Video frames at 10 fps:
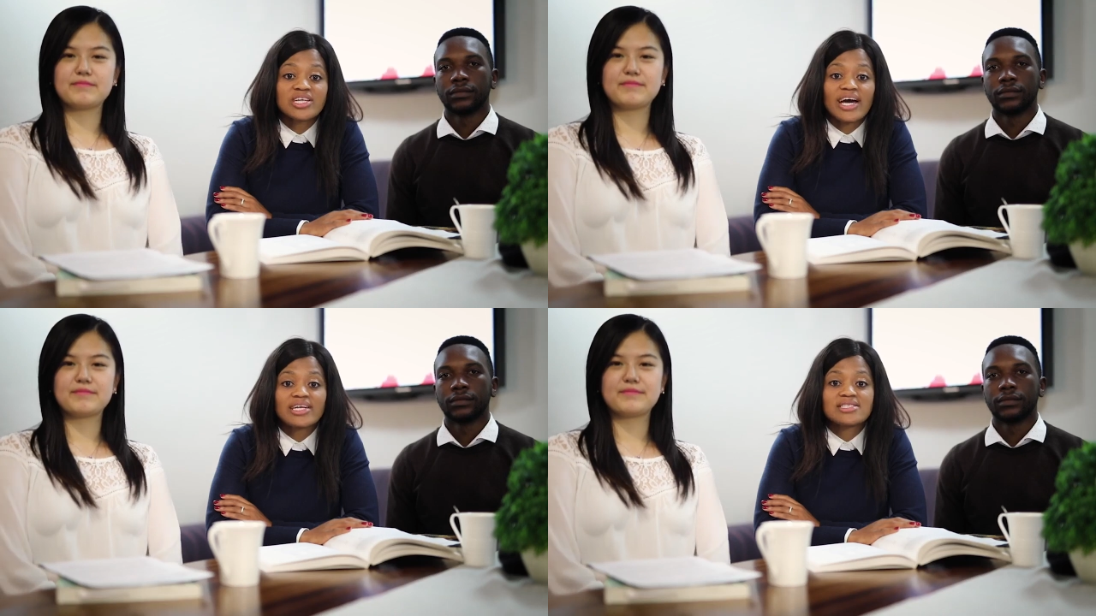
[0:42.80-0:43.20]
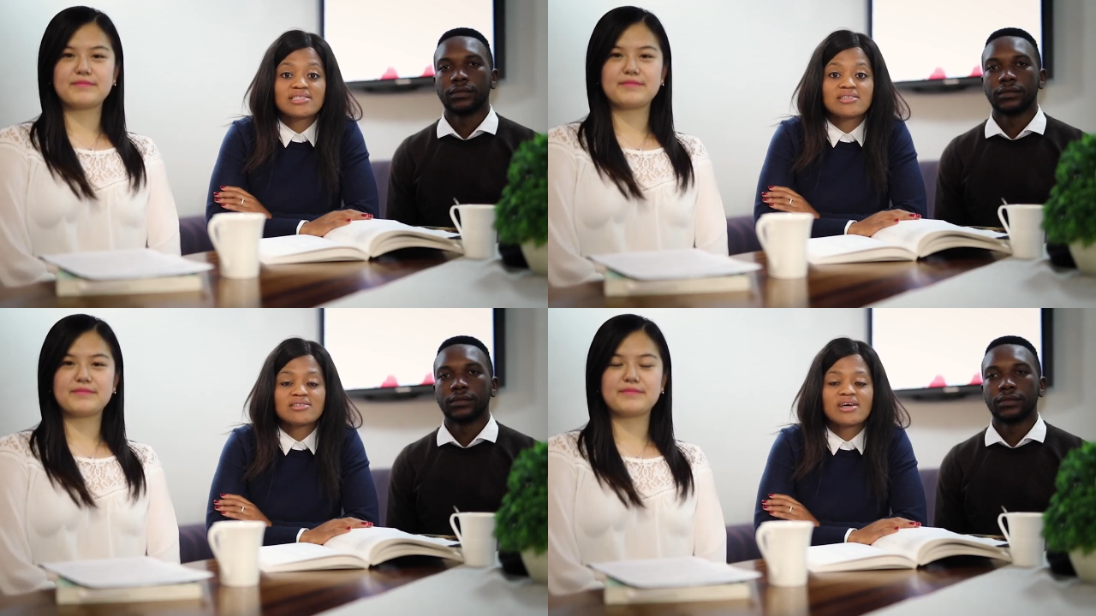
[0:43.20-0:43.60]

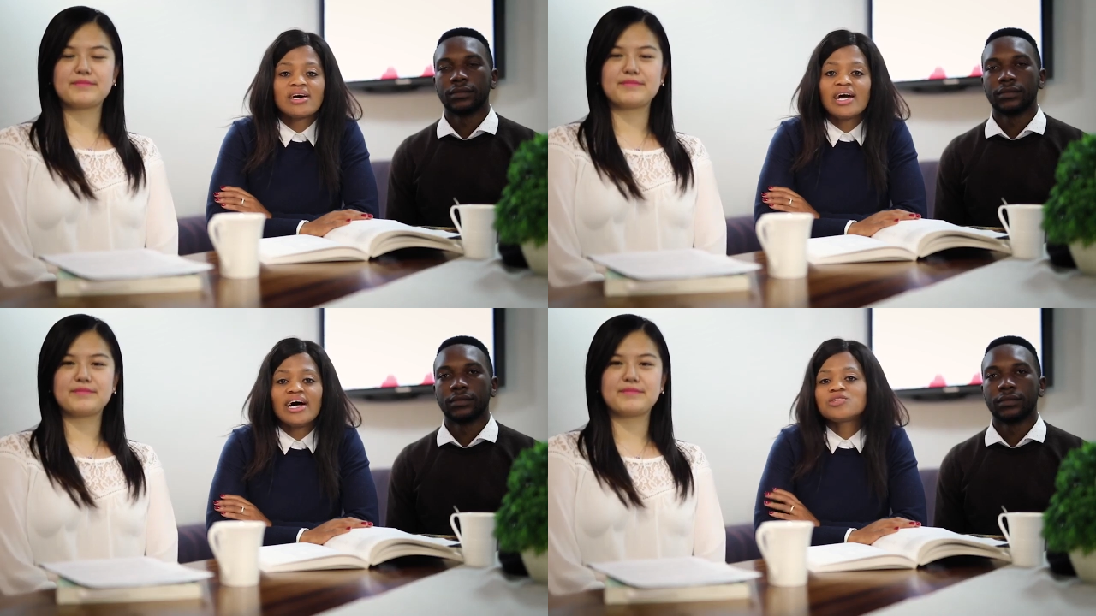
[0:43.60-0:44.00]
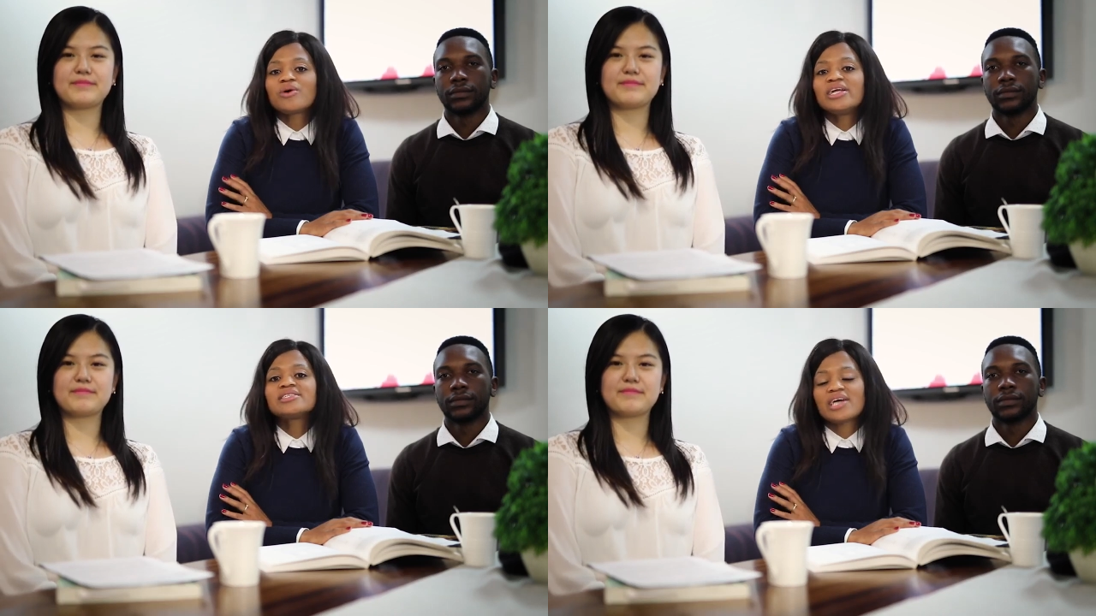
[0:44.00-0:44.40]
Speaker 1: analysis, as
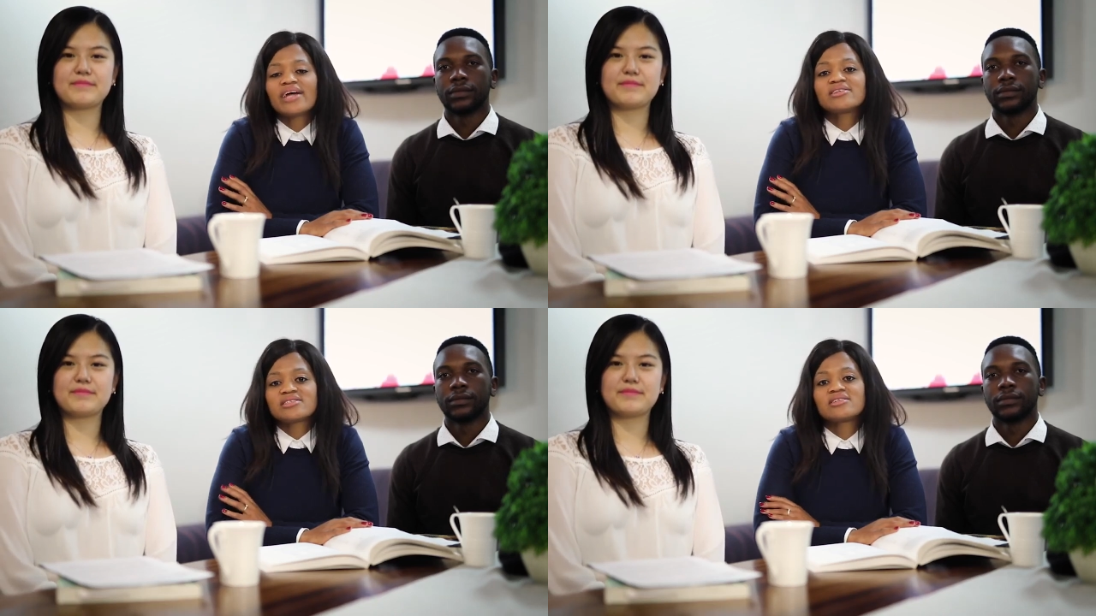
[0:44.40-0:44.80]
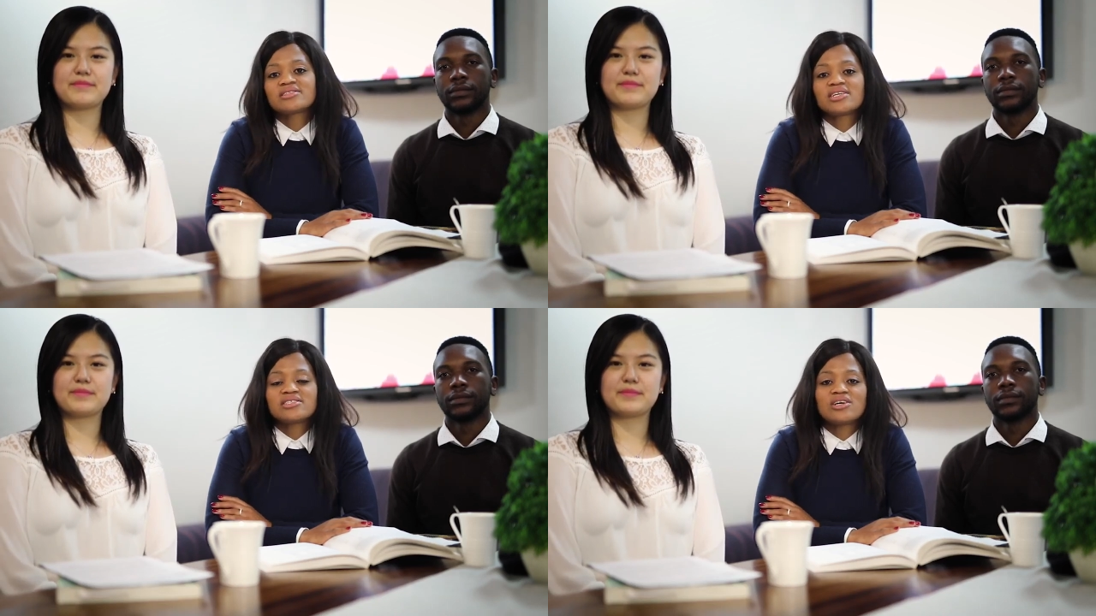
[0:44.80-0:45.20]
well as other skill
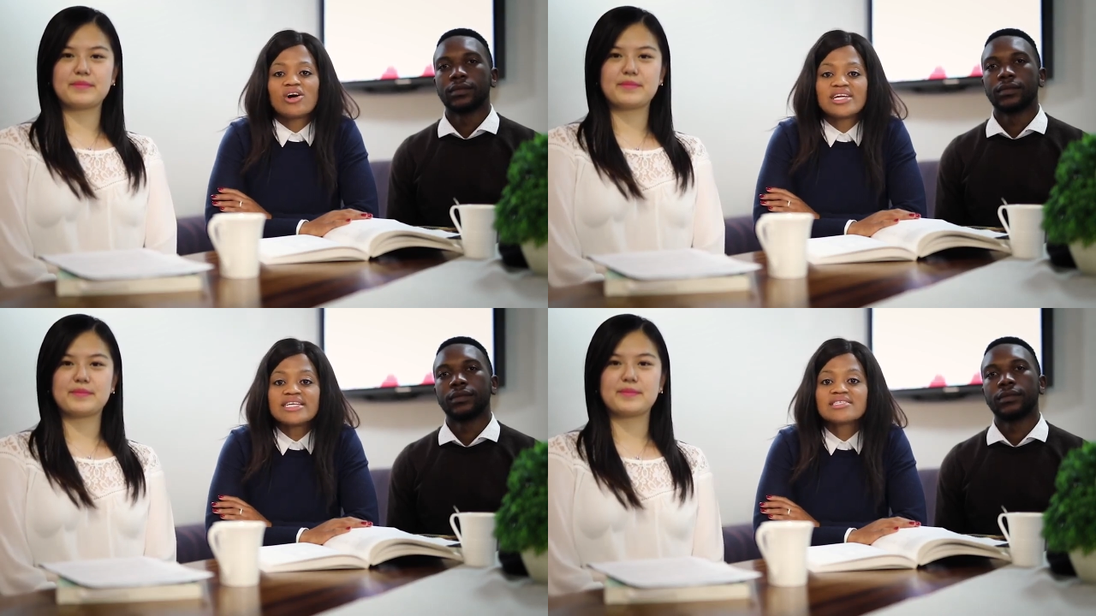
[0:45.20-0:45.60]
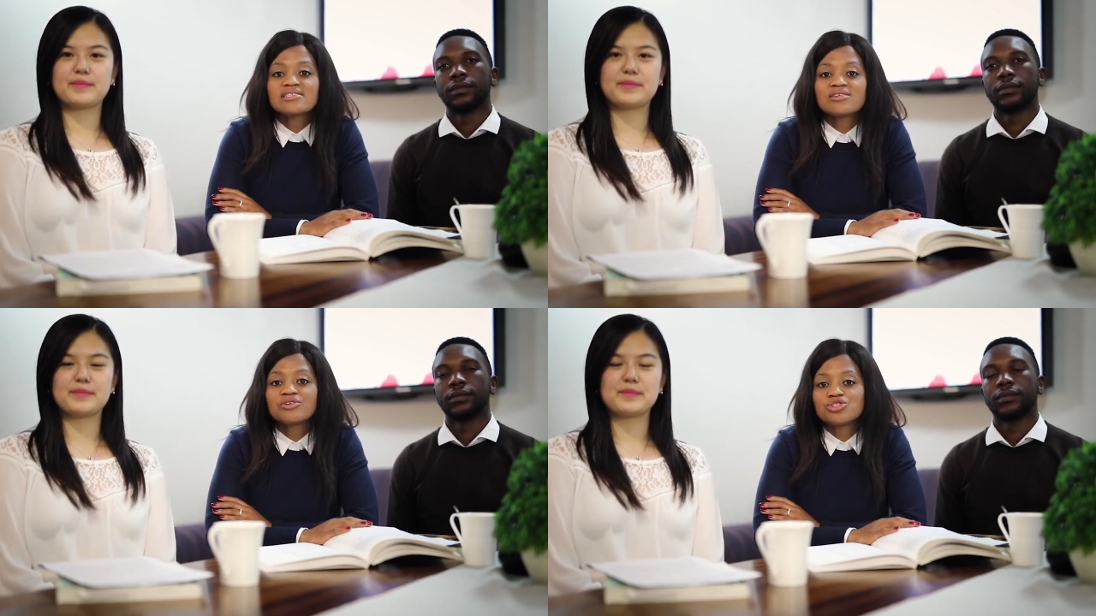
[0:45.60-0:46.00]
sets that are
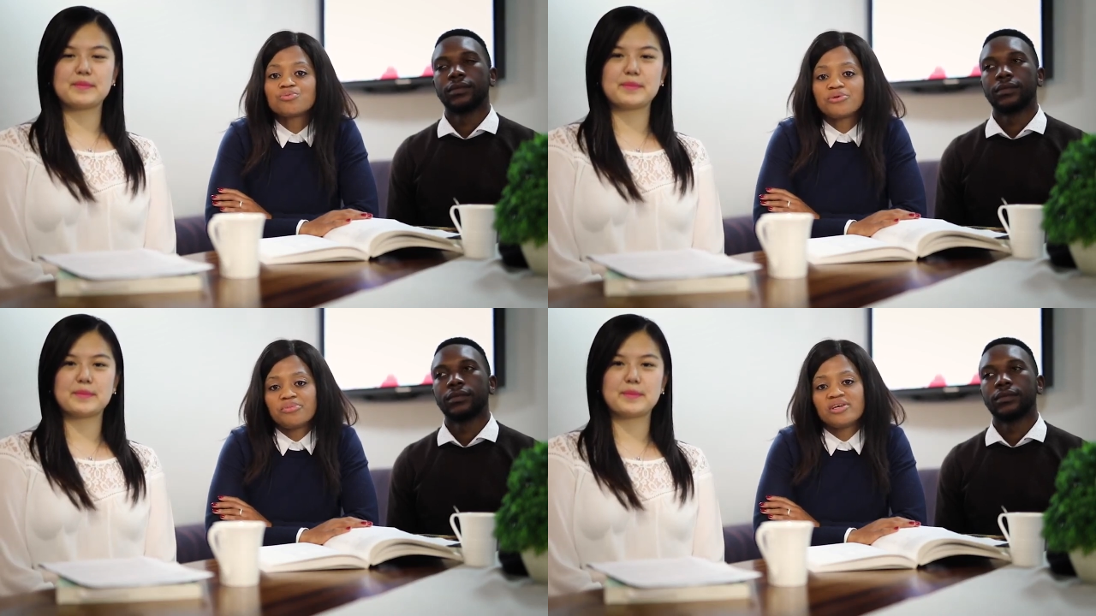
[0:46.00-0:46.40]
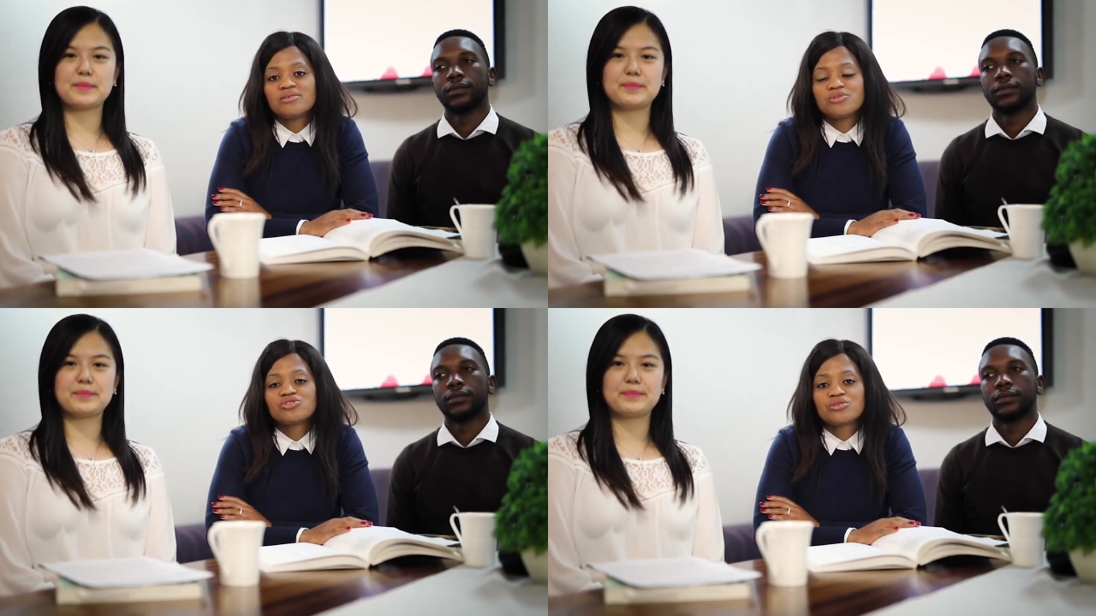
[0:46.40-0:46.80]
necessary to prepare
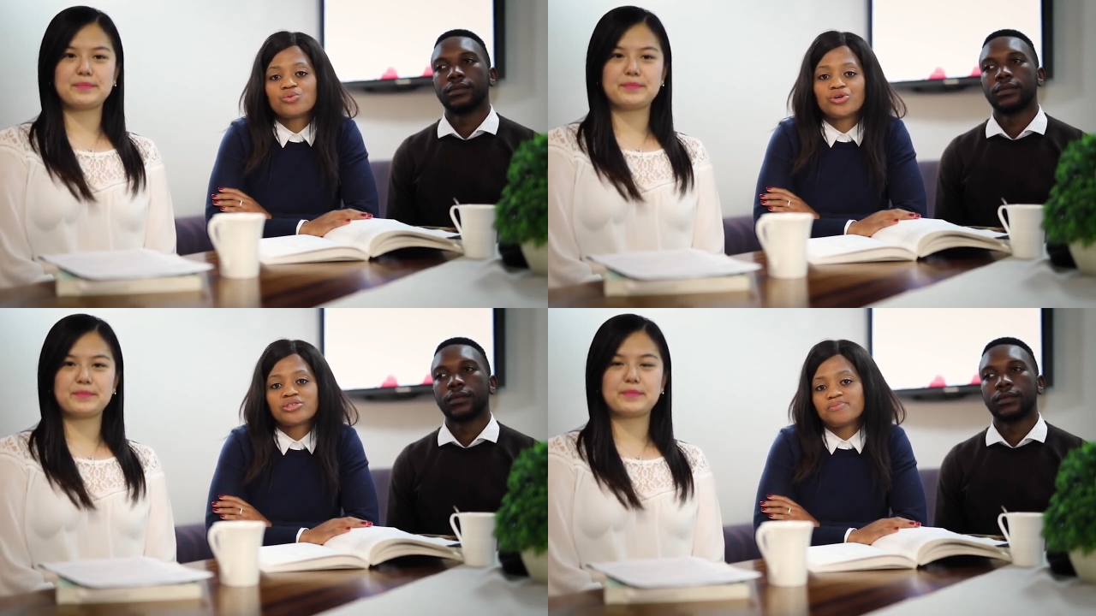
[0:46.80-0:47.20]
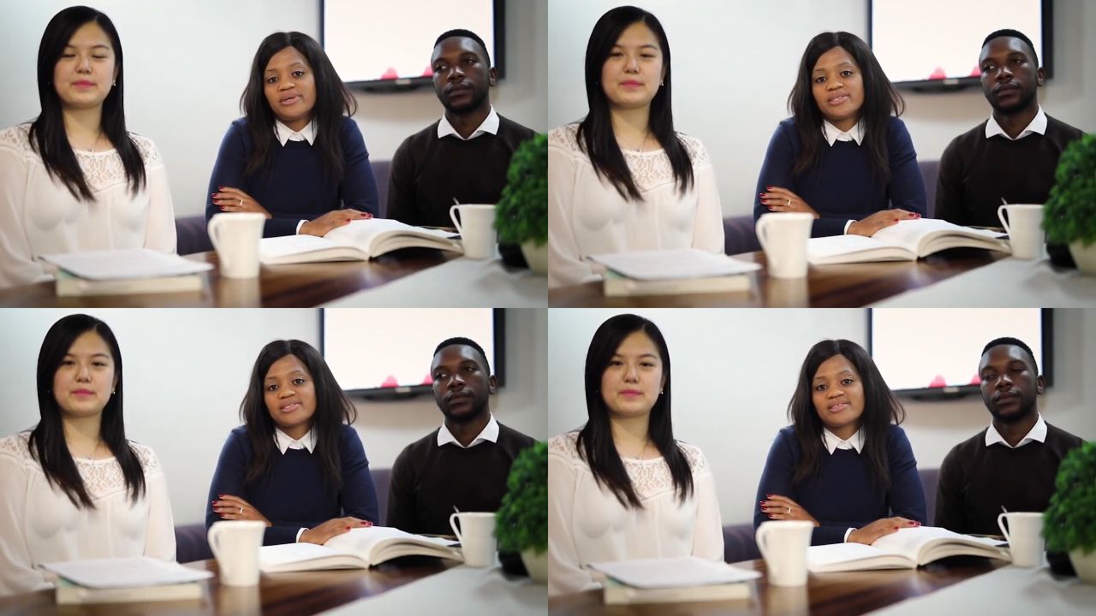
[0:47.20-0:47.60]
them into the
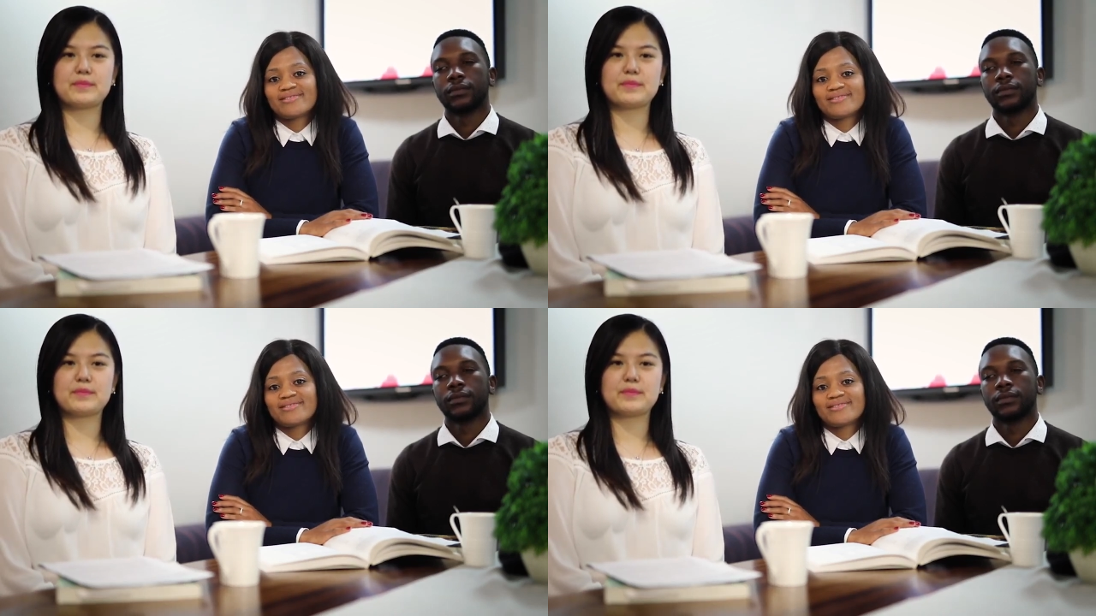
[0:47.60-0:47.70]
workspace.